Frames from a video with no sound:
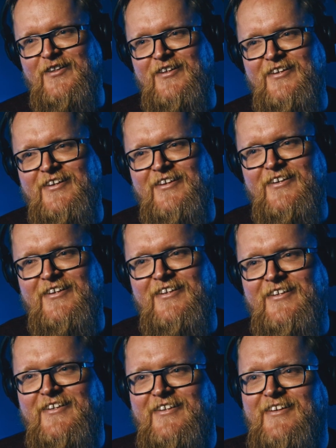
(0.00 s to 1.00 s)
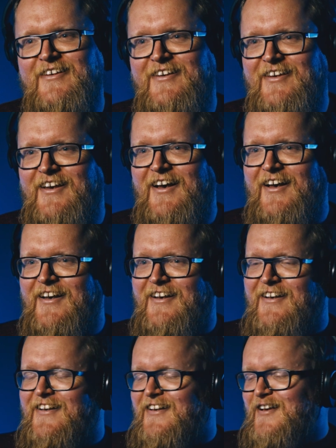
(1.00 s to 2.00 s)
we're stuck with mines.
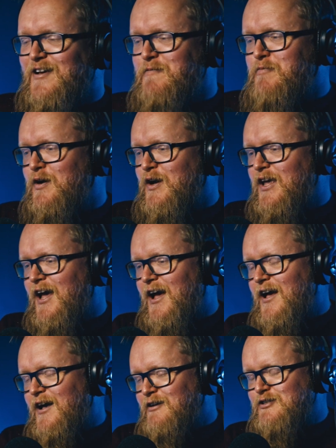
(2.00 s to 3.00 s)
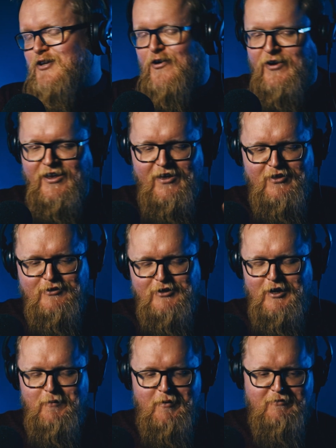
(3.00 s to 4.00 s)
Yeah, but yeah, sorry, yeah,
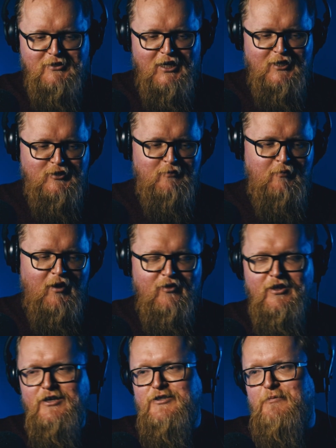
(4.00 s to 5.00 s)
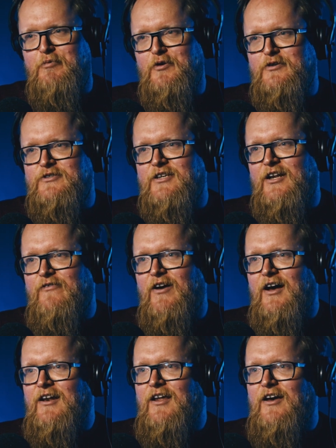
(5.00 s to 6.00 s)
that was a little bit of a tangent, but I think it's important to
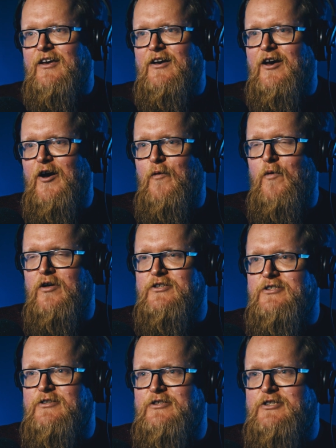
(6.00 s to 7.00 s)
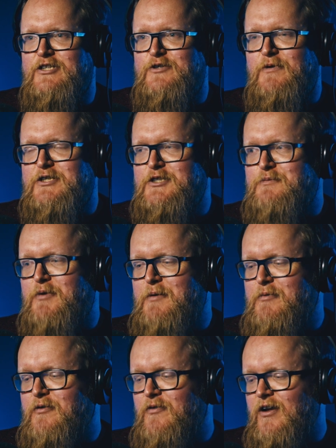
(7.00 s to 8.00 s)
kind of highlight what
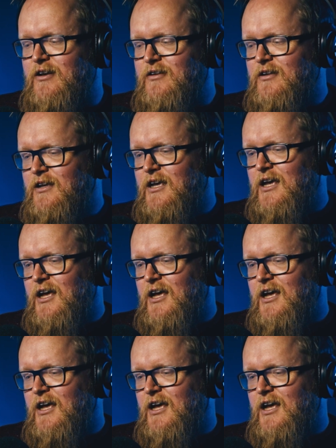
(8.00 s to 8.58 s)
situations people are in.